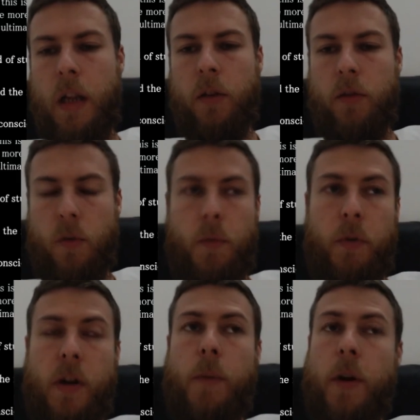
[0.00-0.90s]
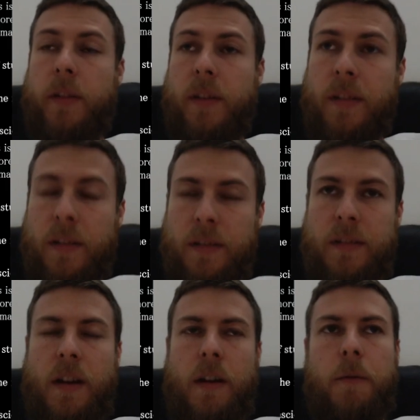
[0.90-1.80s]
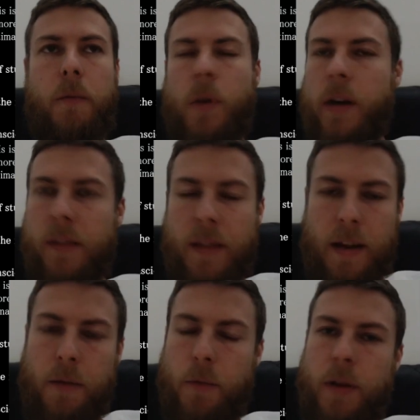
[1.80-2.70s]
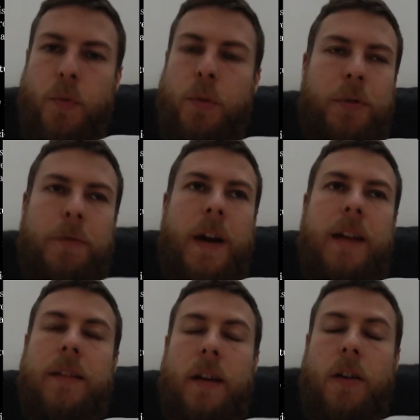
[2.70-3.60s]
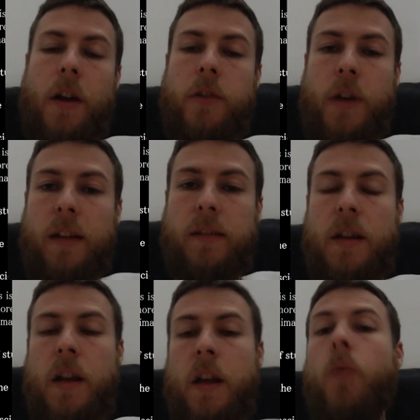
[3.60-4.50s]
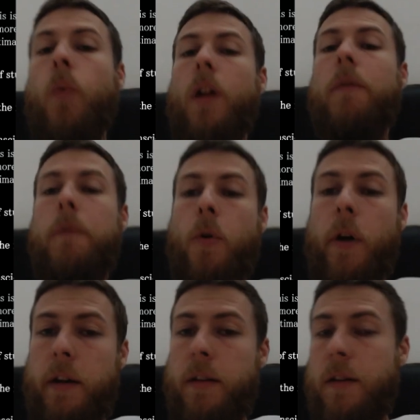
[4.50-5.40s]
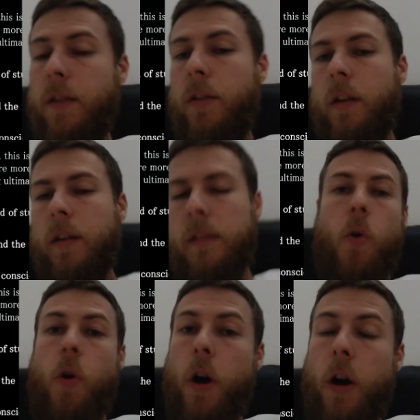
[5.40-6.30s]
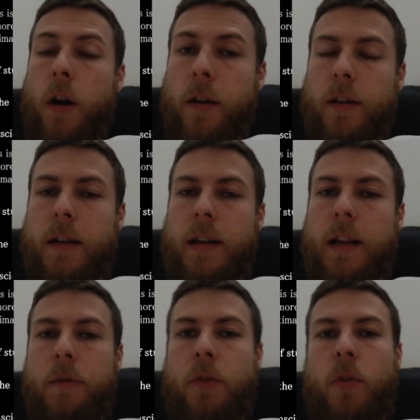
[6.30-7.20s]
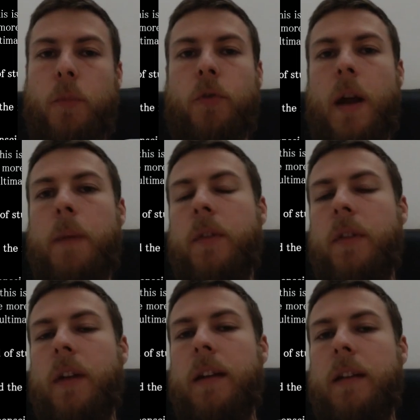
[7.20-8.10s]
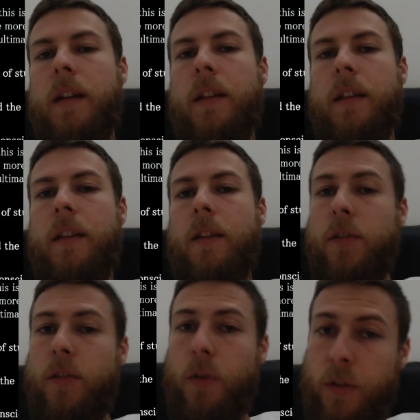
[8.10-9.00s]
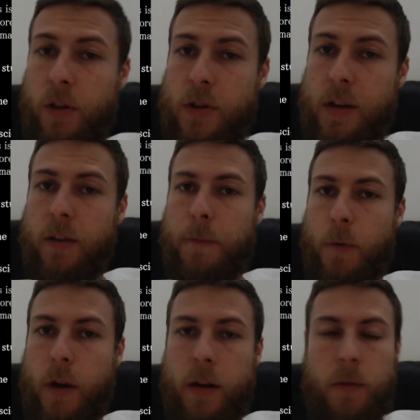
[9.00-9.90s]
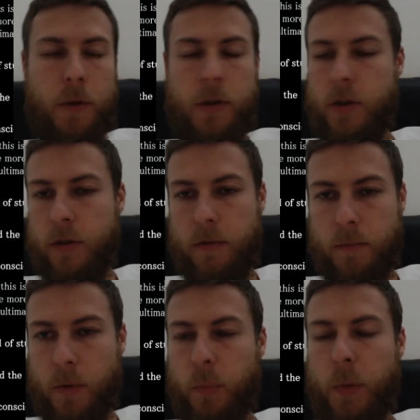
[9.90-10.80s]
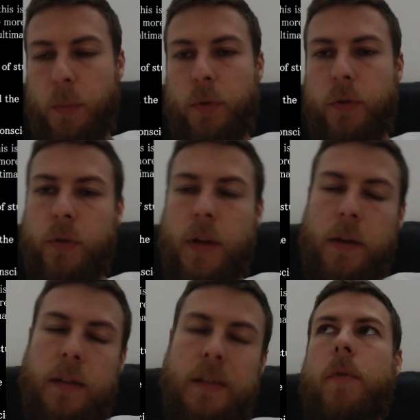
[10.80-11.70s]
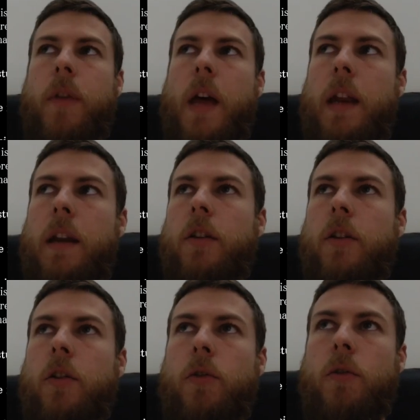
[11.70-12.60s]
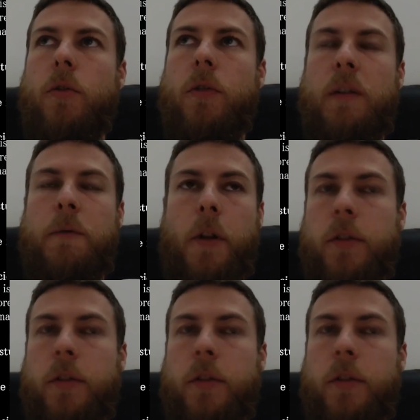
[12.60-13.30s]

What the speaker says: So when we're talking about existence itself, what is that? What provides that contrast? Well, void, nothingness. Or if you subscribe to the idea that there is no such thing as void, which most people do nowadays, then you default